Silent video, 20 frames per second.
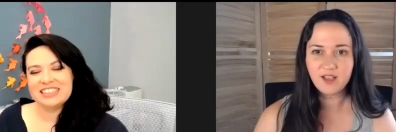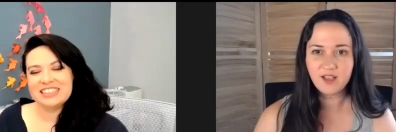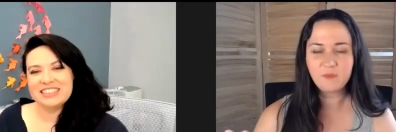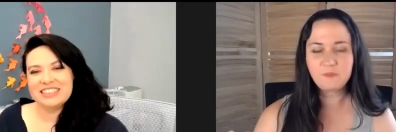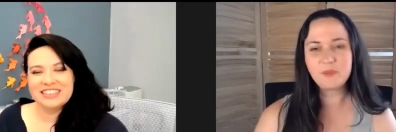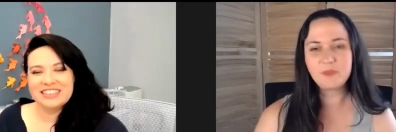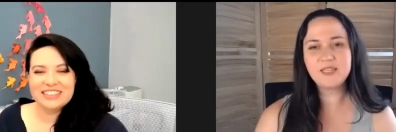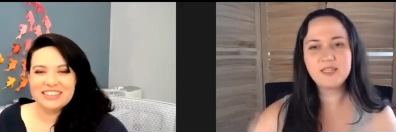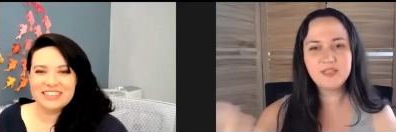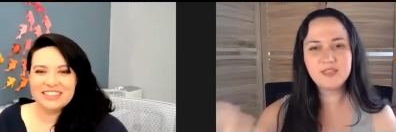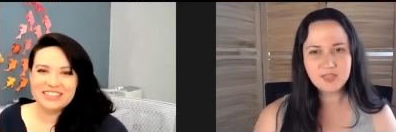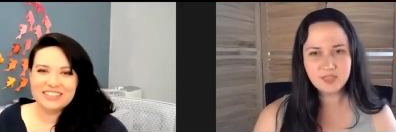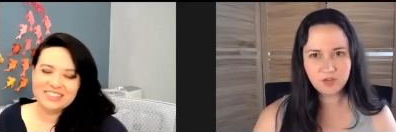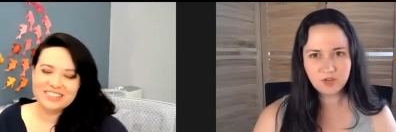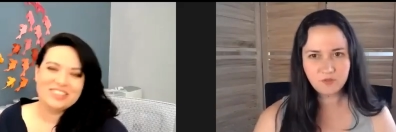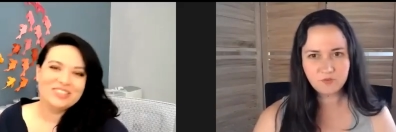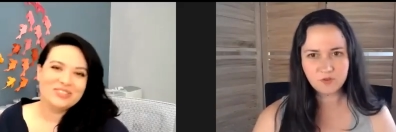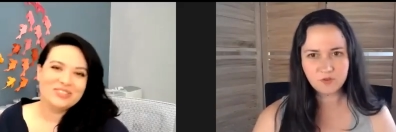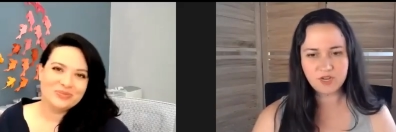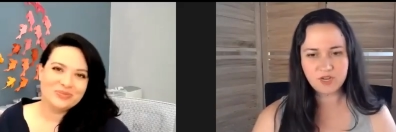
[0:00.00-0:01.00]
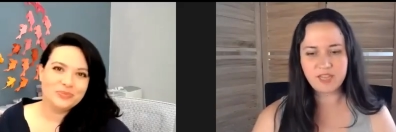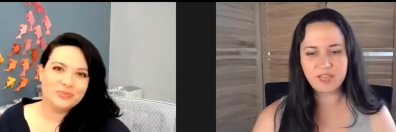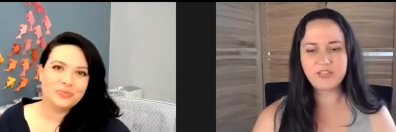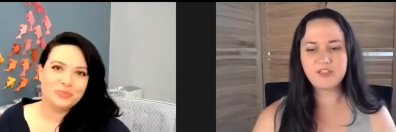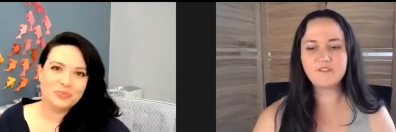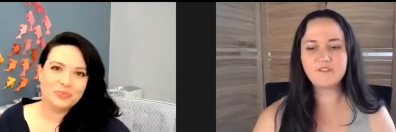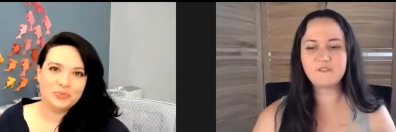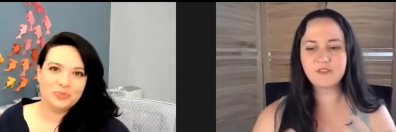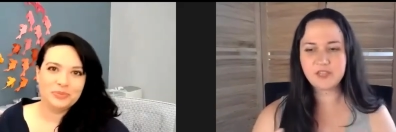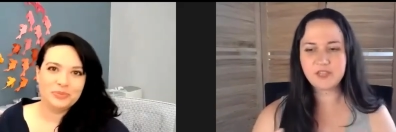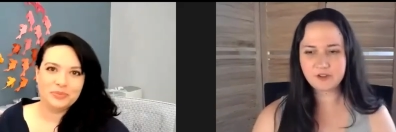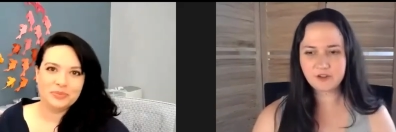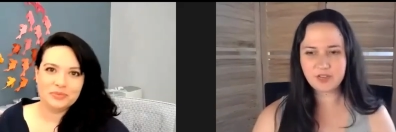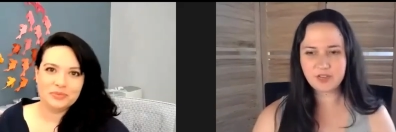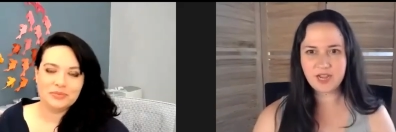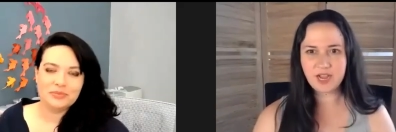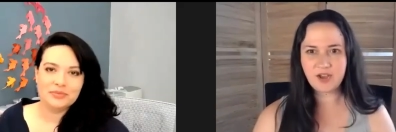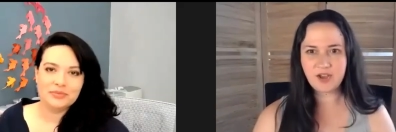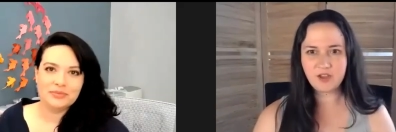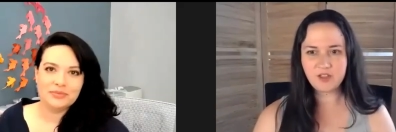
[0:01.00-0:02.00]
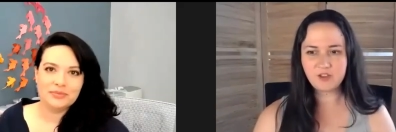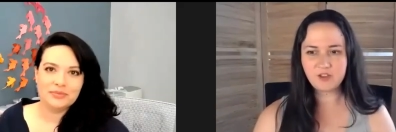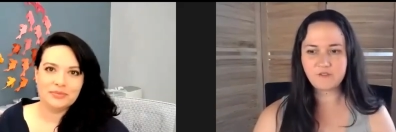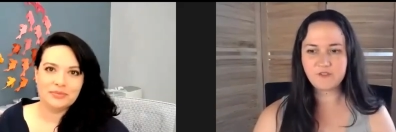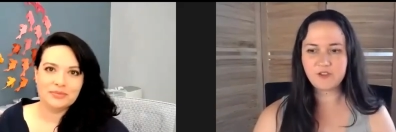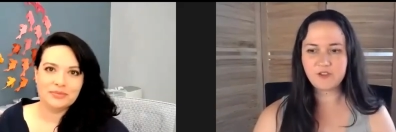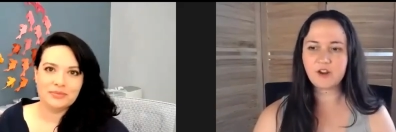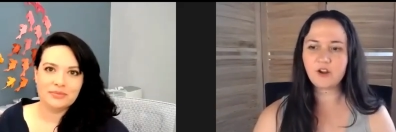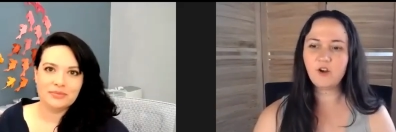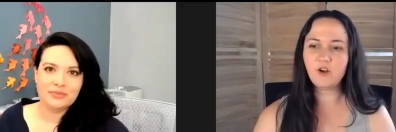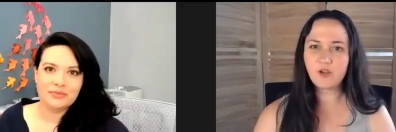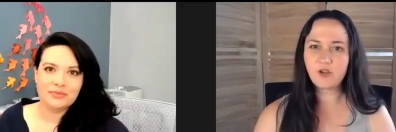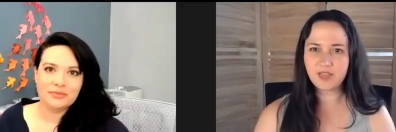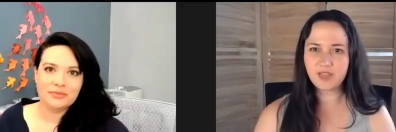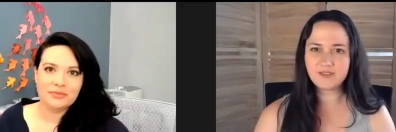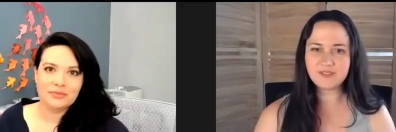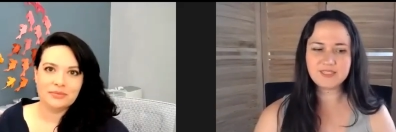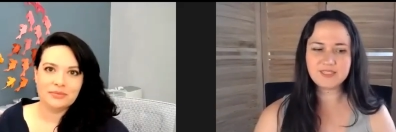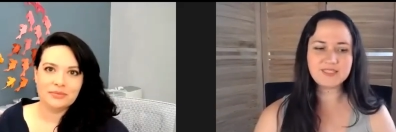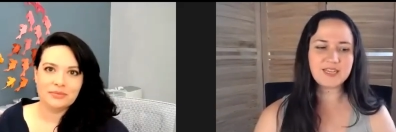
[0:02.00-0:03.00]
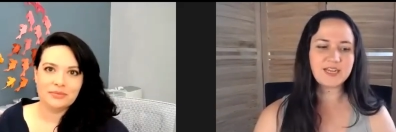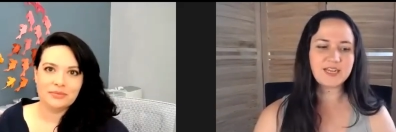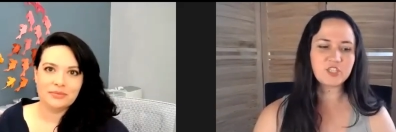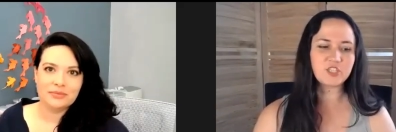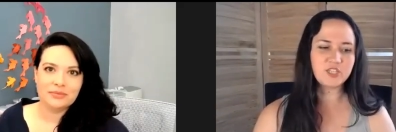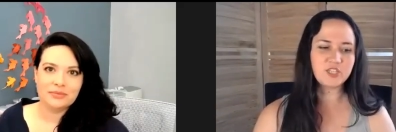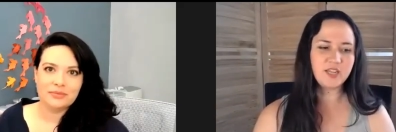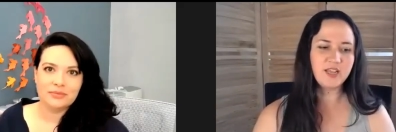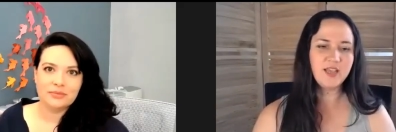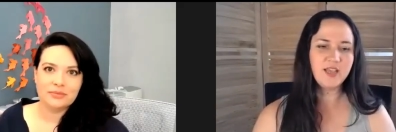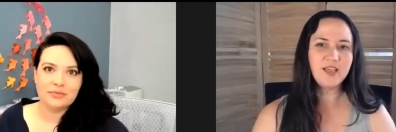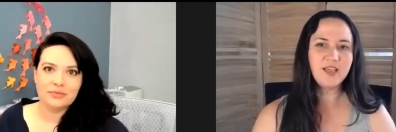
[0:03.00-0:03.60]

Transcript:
Speaker 1: But then you get over it and you figure it out and you figure, okay, this actually